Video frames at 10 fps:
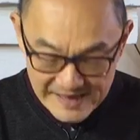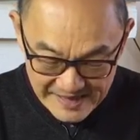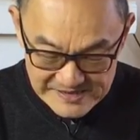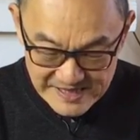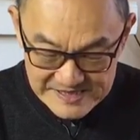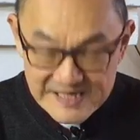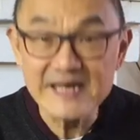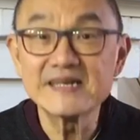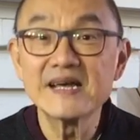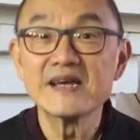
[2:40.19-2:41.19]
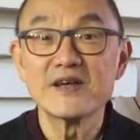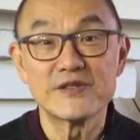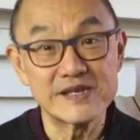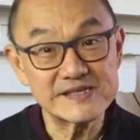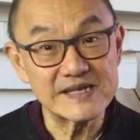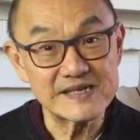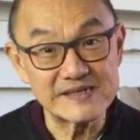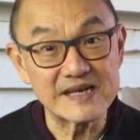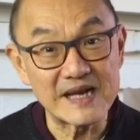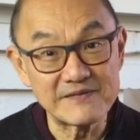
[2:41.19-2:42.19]
As I said, this is
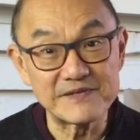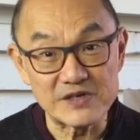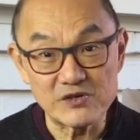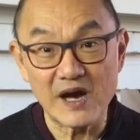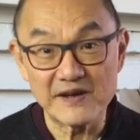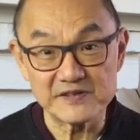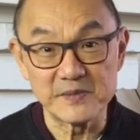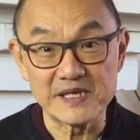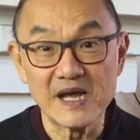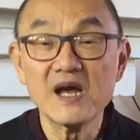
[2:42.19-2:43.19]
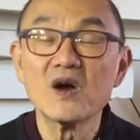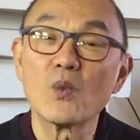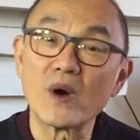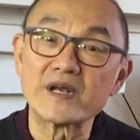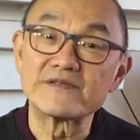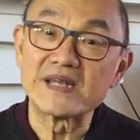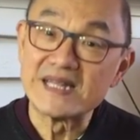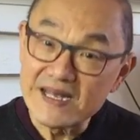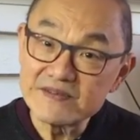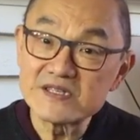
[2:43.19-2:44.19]
the Comfort Craftsman, one of
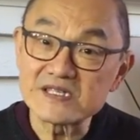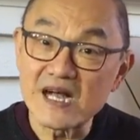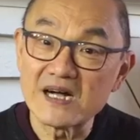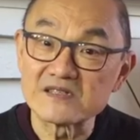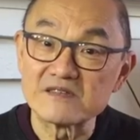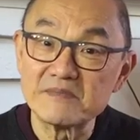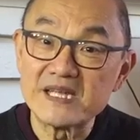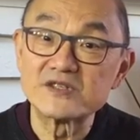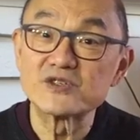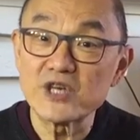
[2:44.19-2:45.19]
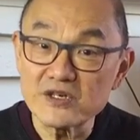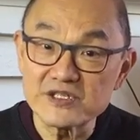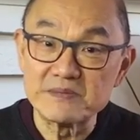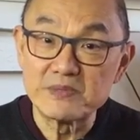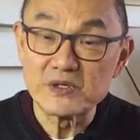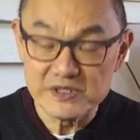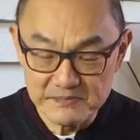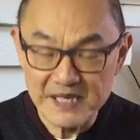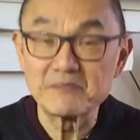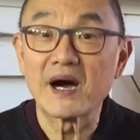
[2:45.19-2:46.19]
11 styles of men's Chelsea boots
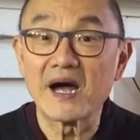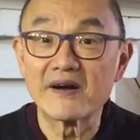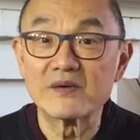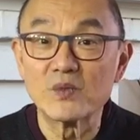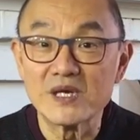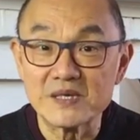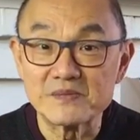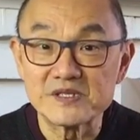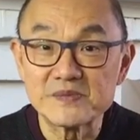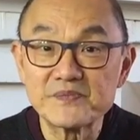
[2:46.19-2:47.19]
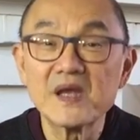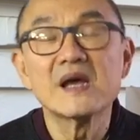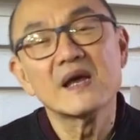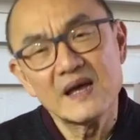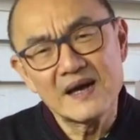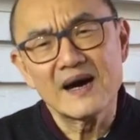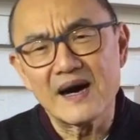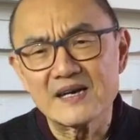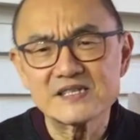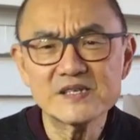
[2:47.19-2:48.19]
made by R.M. Williams.
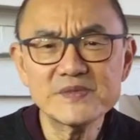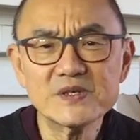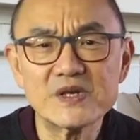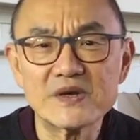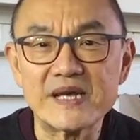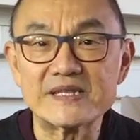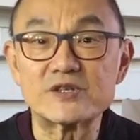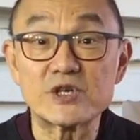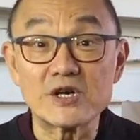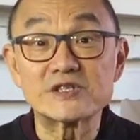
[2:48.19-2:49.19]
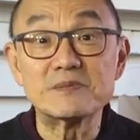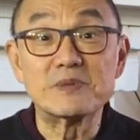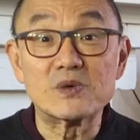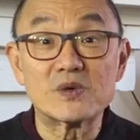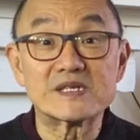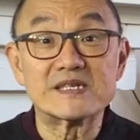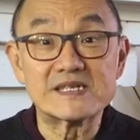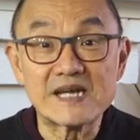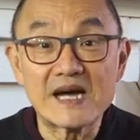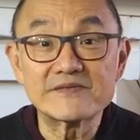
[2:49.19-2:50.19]
I assume you know that the Chelsea boot was a
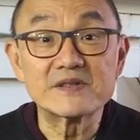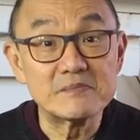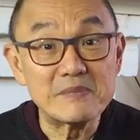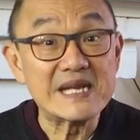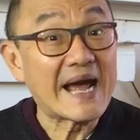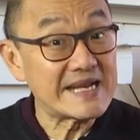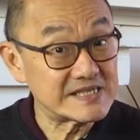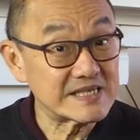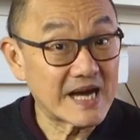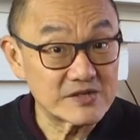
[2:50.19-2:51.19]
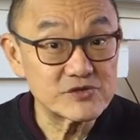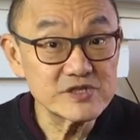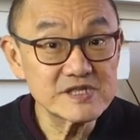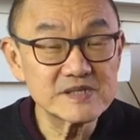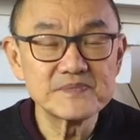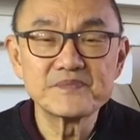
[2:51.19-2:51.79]
design from the mid 1800s,